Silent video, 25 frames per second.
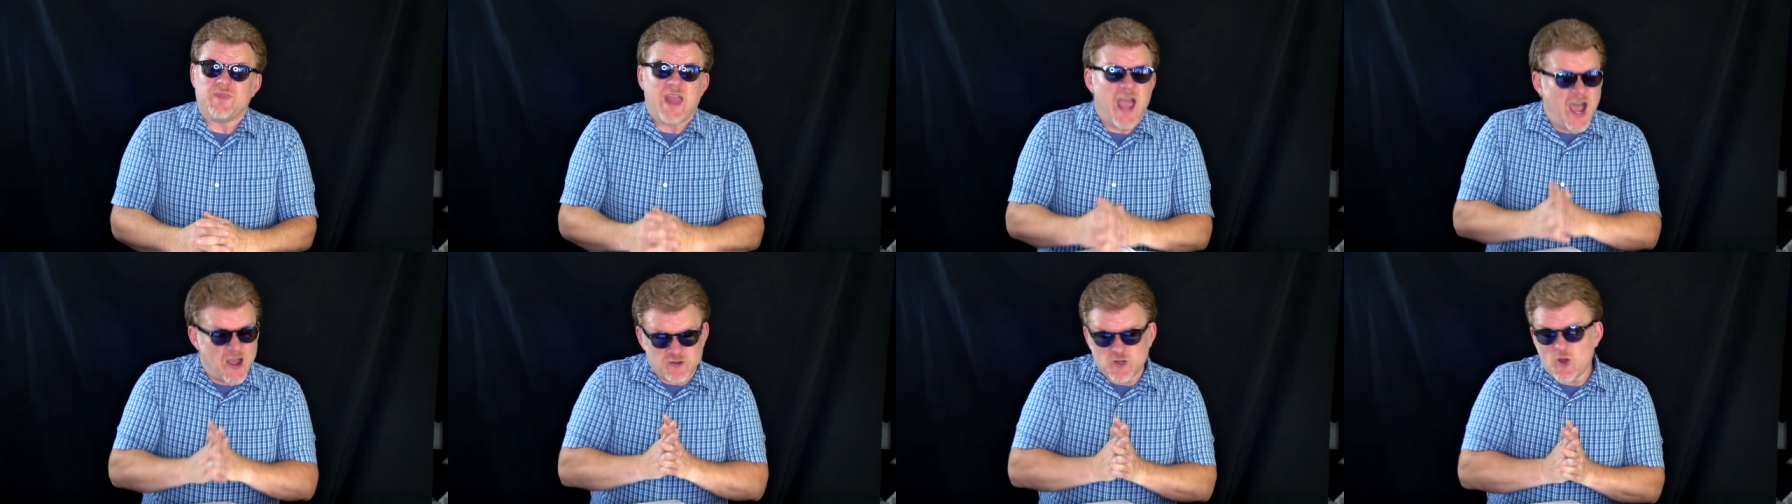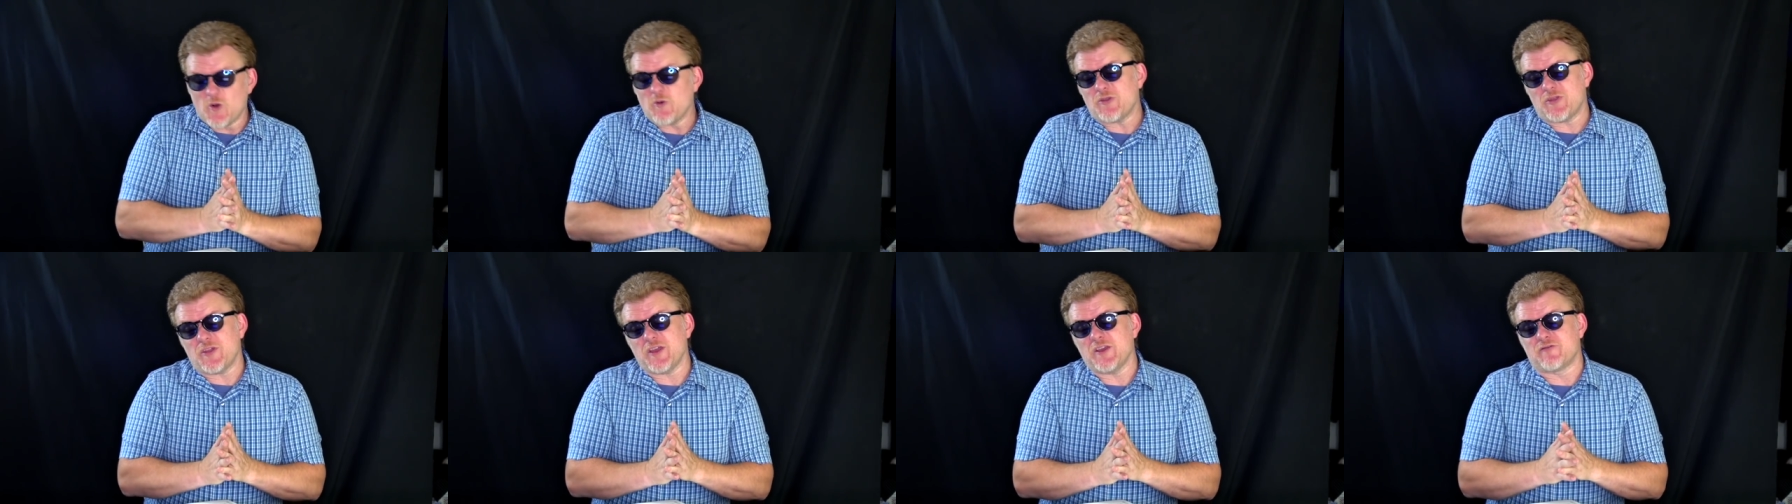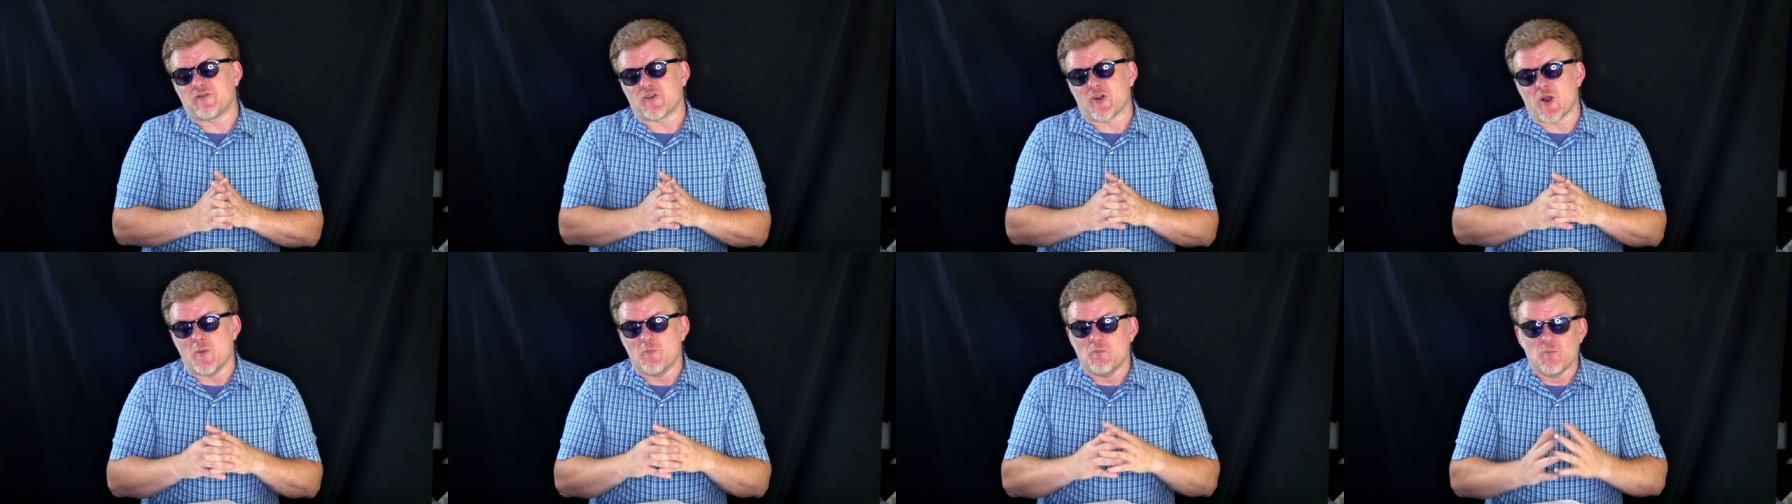Now, don't
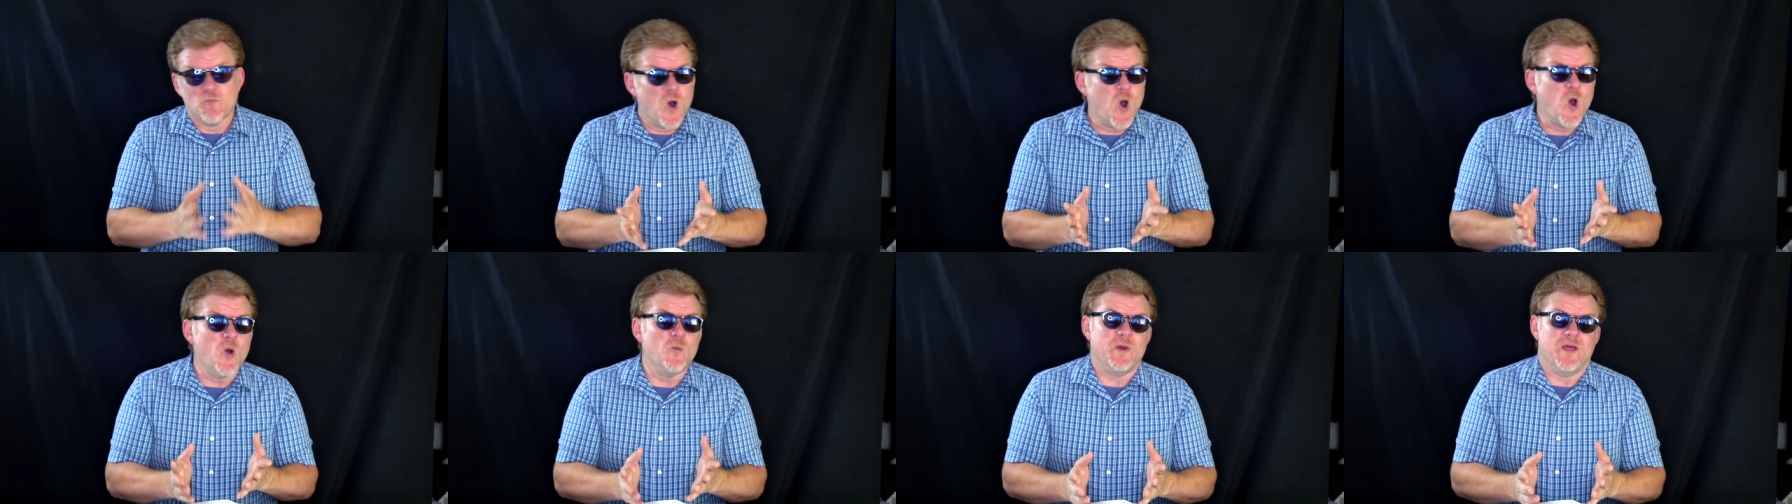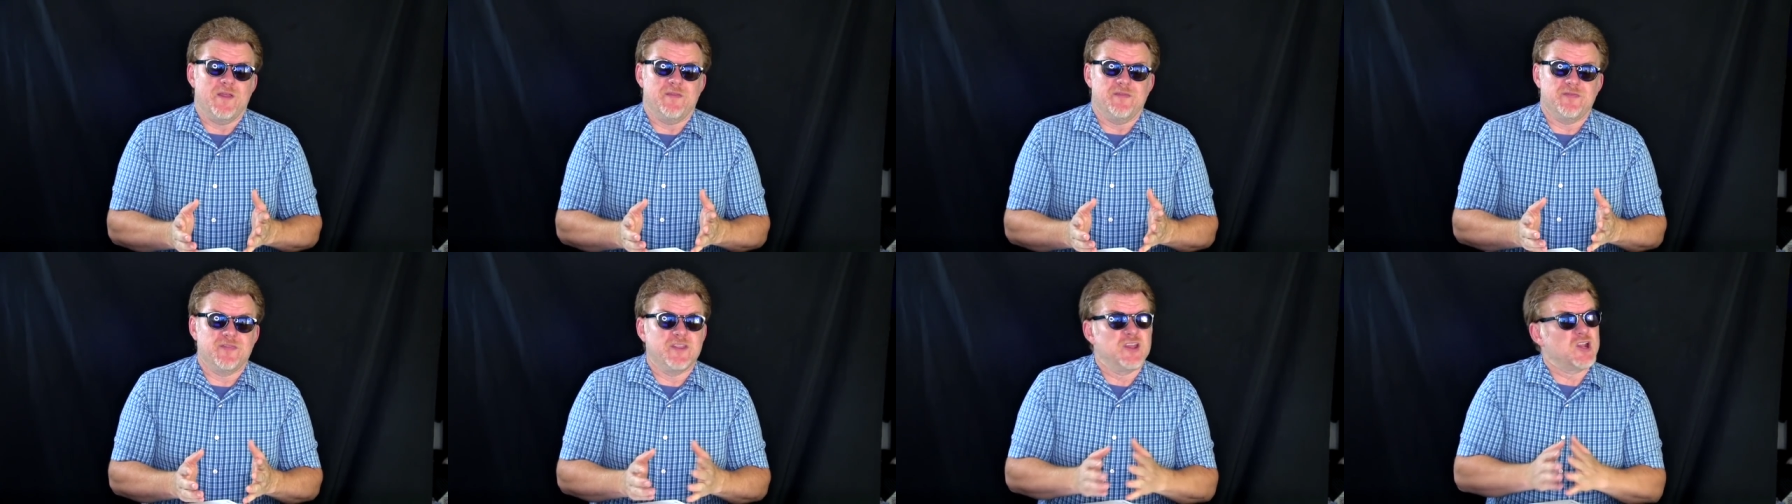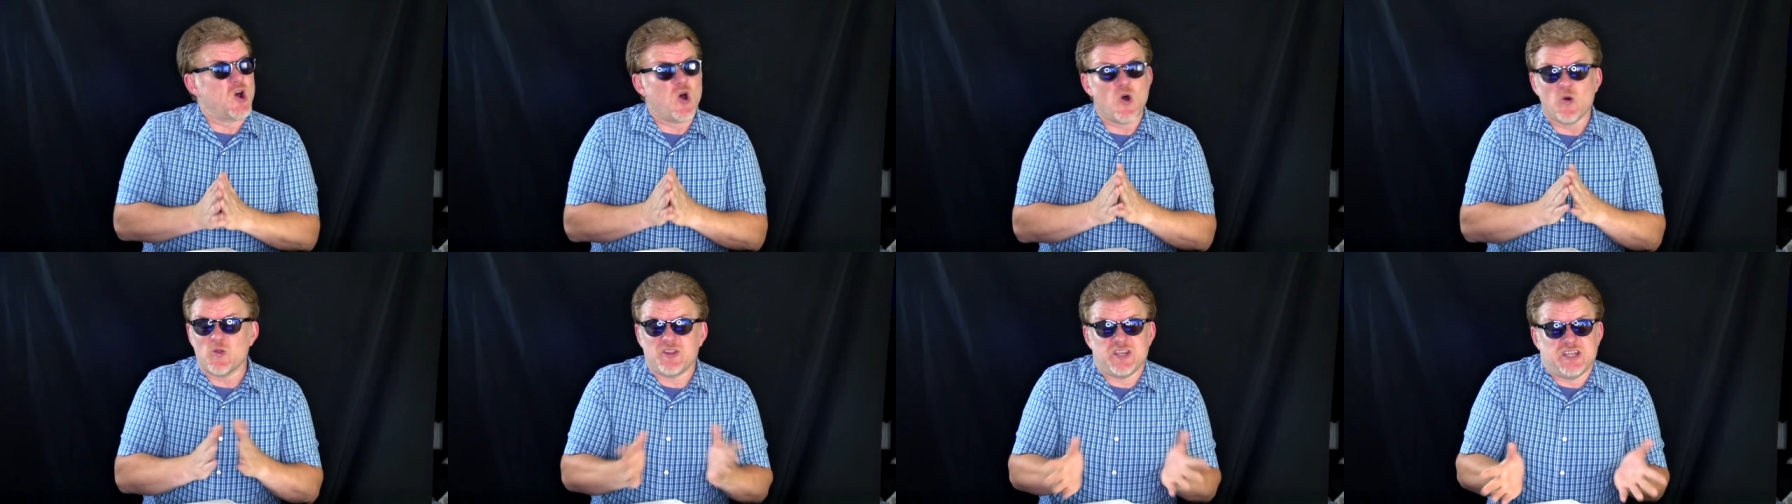think for a moment
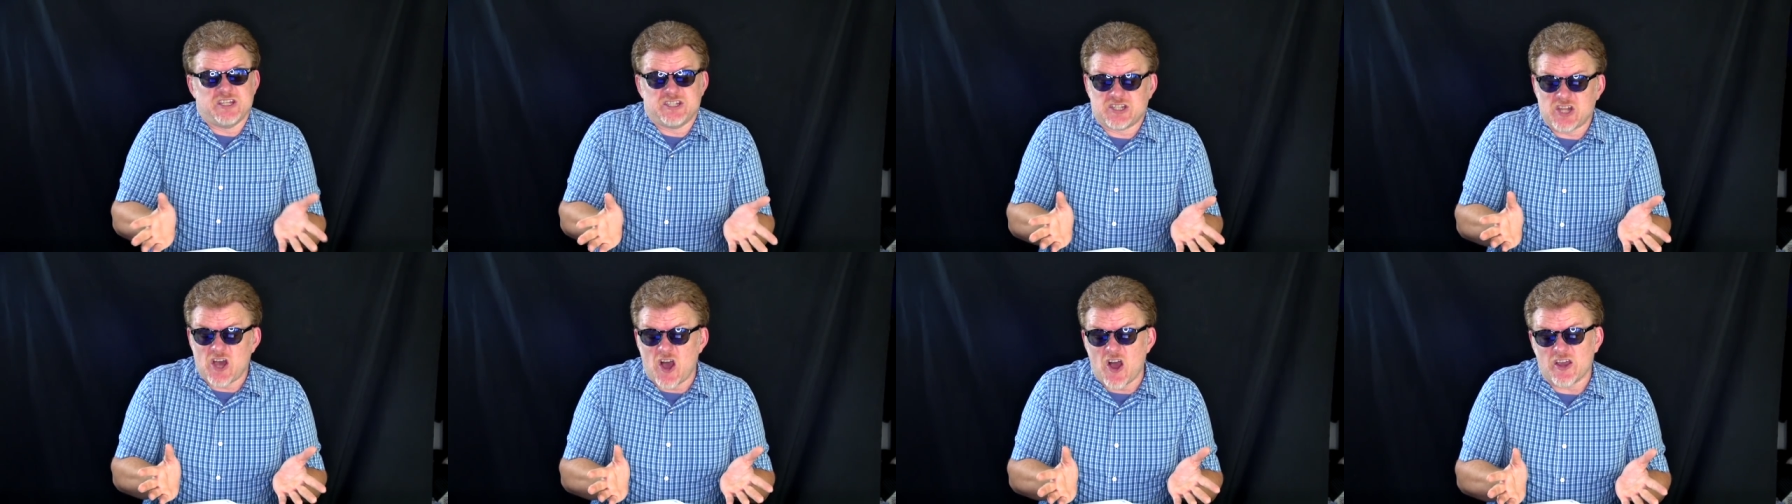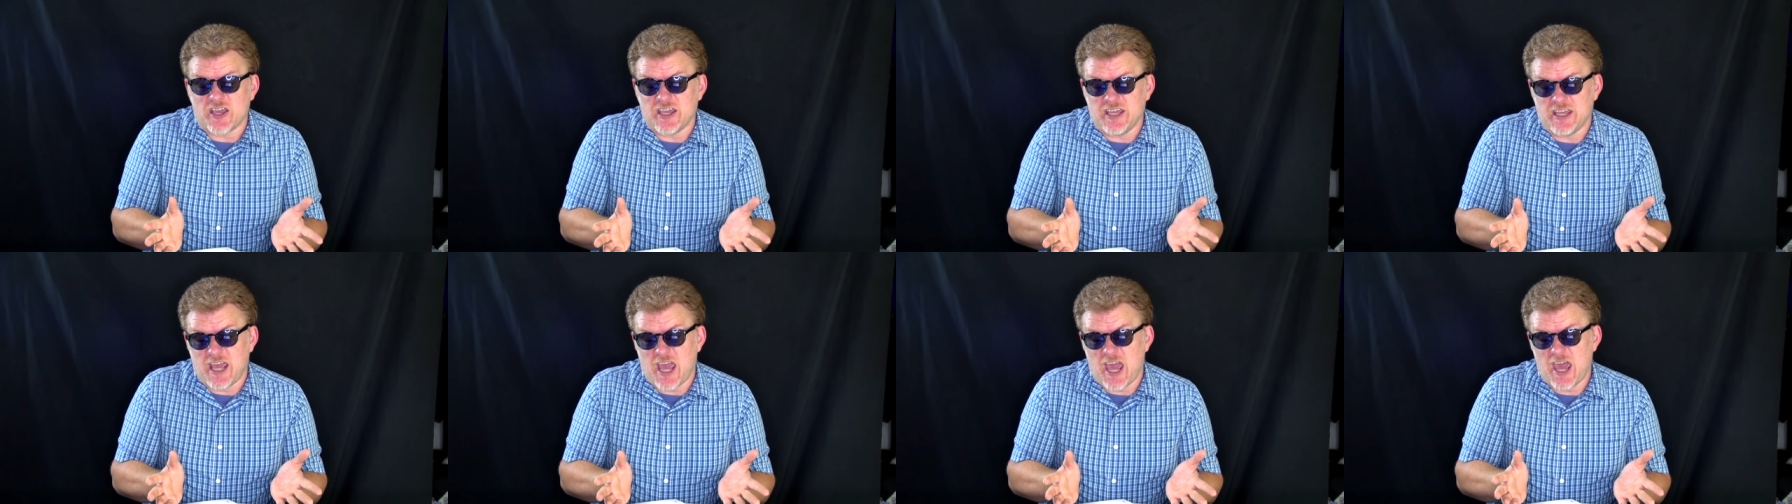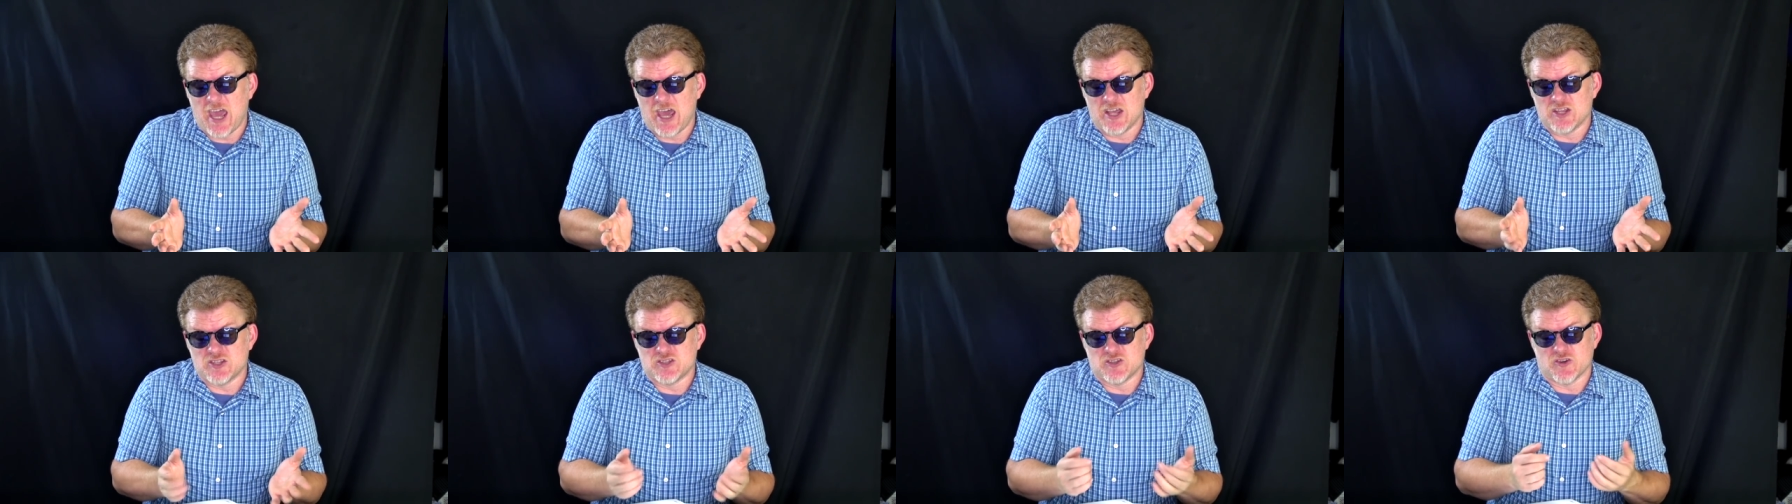that all these talking
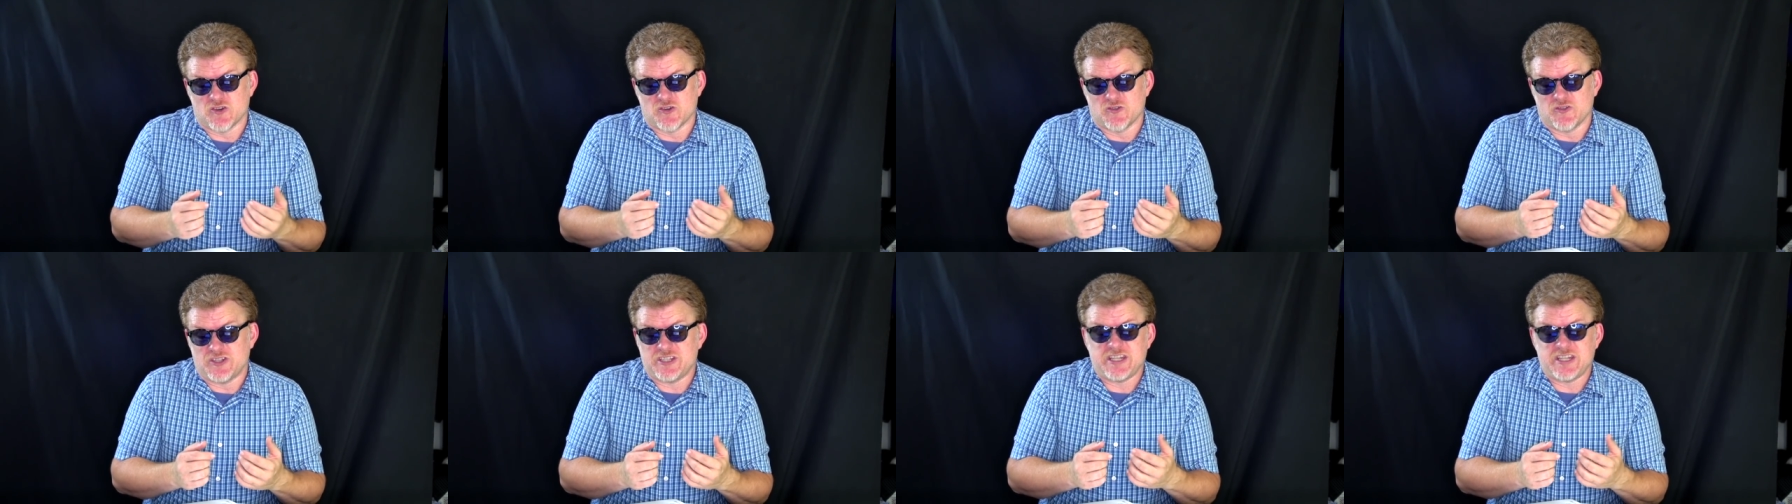heads are